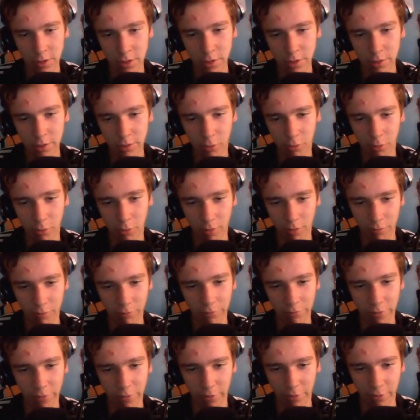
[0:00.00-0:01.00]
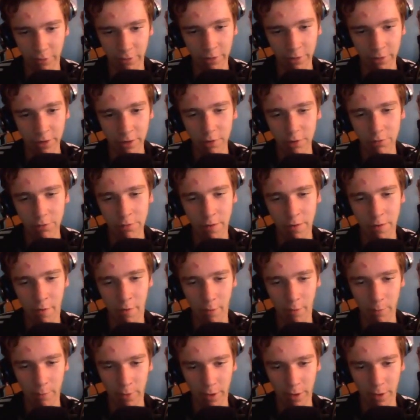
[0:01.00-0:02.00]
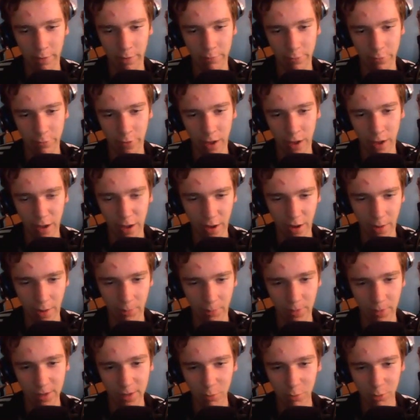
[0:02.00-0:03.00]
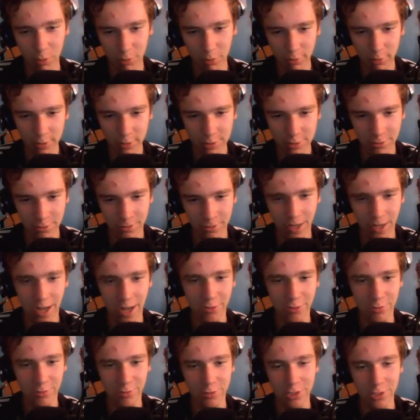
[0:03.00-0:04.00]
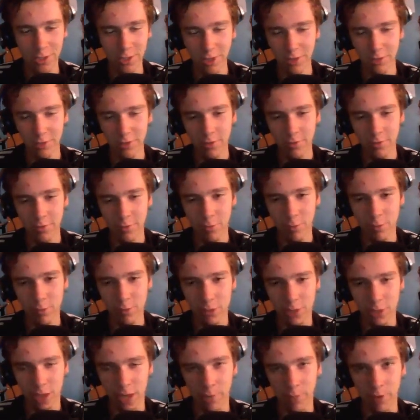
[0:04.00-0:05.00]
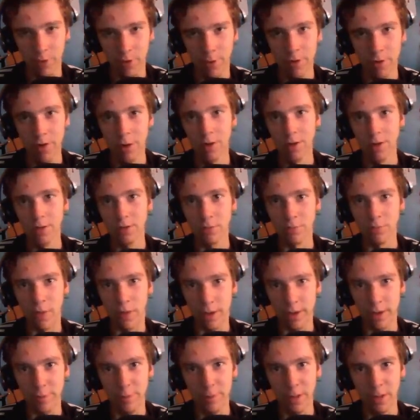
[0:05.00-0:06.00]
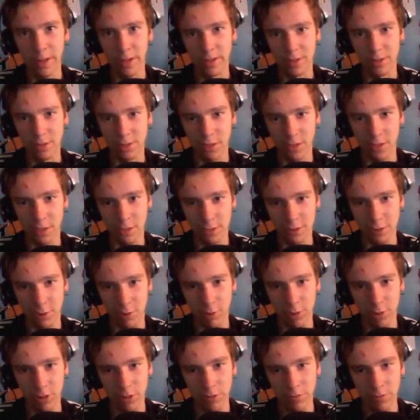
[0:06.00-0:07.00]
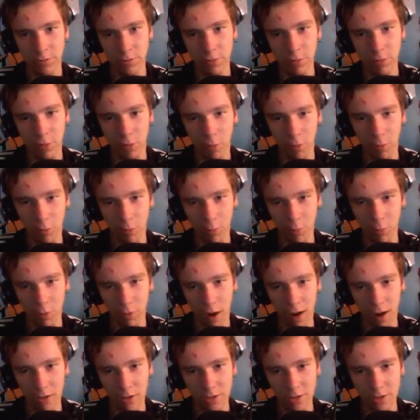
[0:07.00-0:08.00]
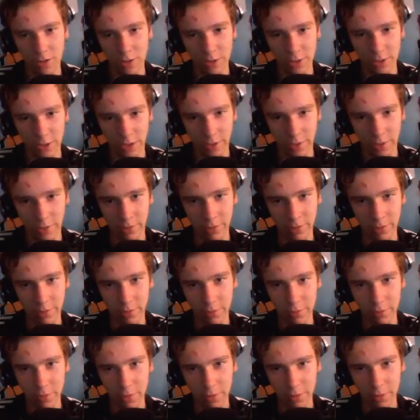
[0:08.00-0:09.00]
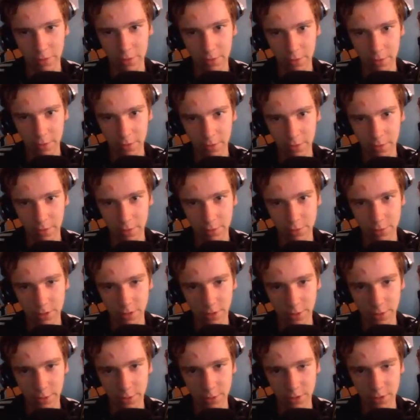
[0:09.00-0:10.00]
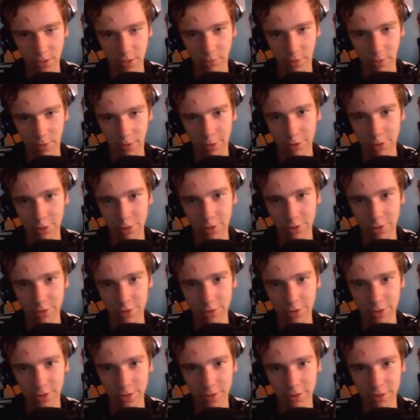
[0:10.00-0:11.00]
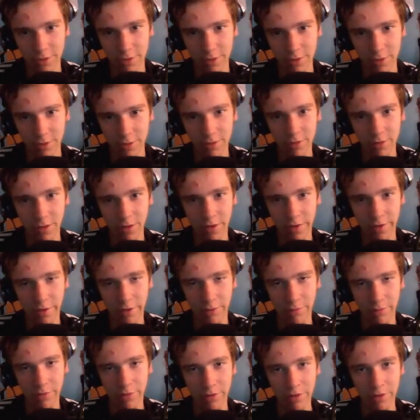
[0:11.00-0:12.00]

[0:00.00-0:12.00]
you will have a very, very painful time. Please do not use the forge hammer to make plates. It is only for ore processing in the steam age. And